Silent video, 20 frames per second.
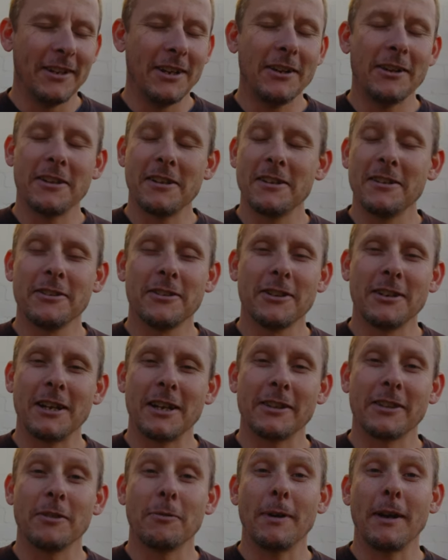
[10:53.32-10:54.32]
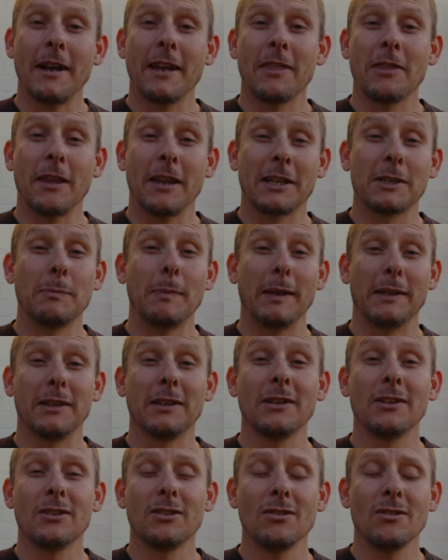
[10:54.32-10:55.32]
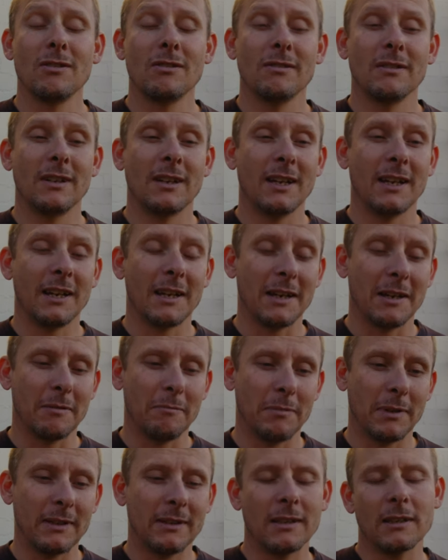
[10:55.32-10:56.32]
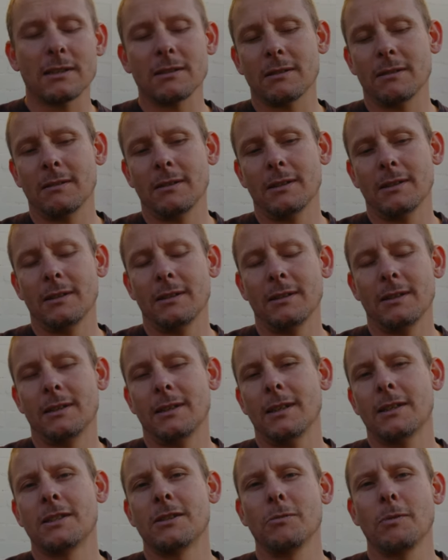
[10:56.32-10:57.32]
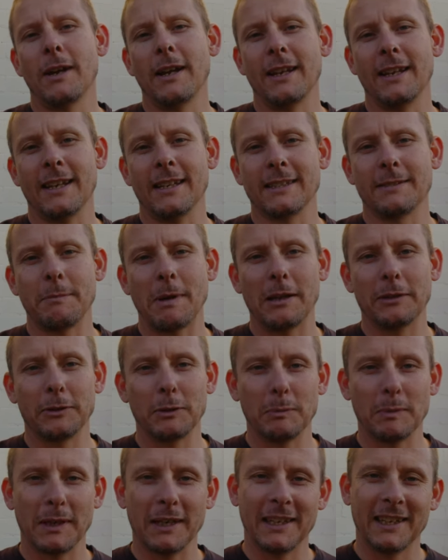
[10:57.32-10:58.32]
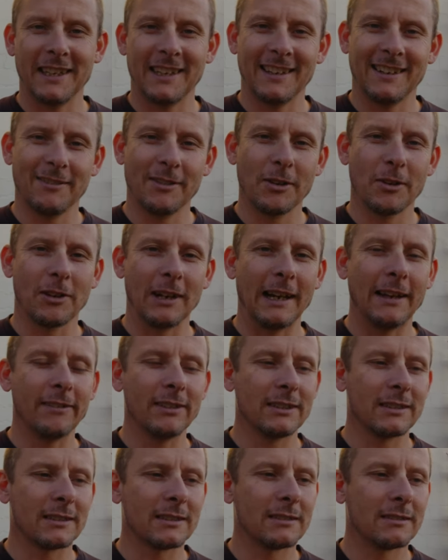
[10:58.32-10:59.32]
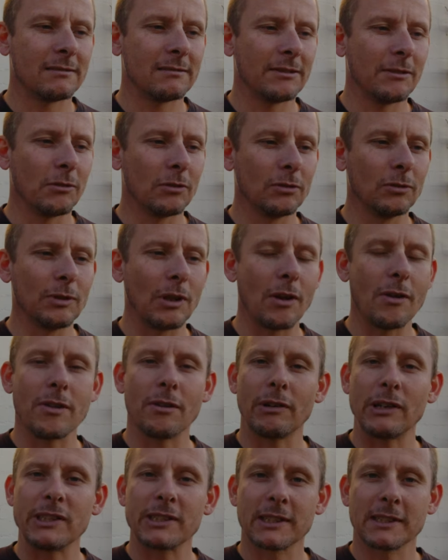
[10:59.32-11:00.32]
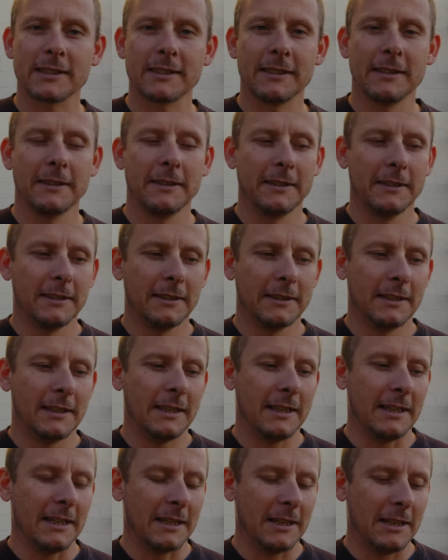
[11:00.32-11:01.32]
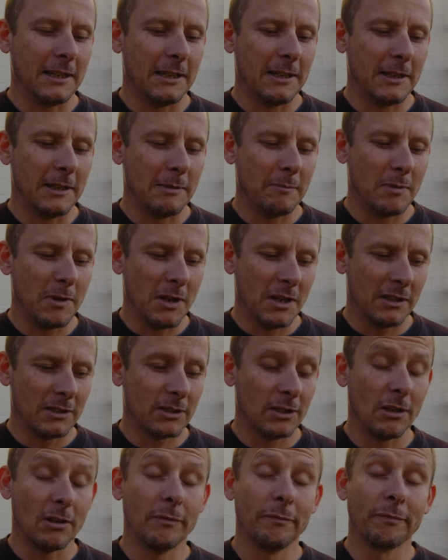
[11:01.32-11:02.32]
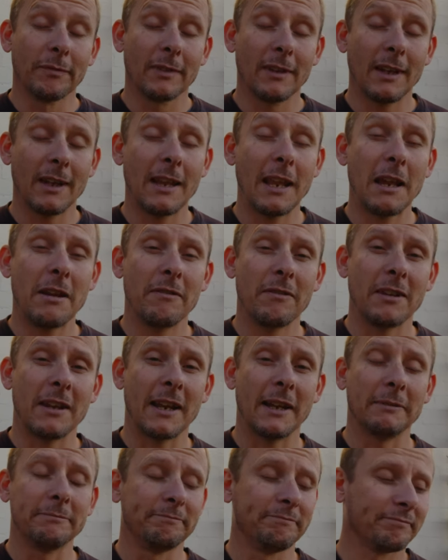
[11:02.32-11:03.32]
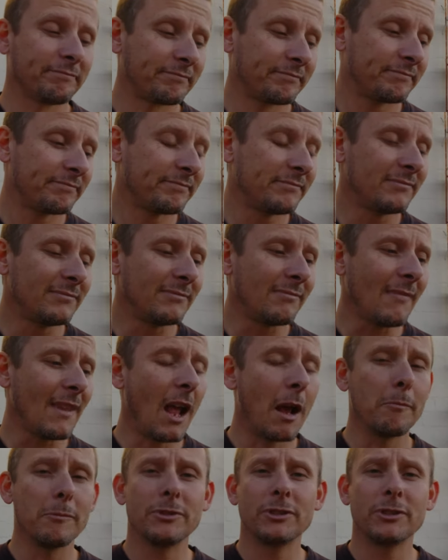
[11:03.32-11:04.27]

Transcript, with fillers: video didn't turn out the way I expected it to, um, but that's, uh, it's the way it is mountain biking. We all love it, so we all know the risks and um, yeah so in the end of the day I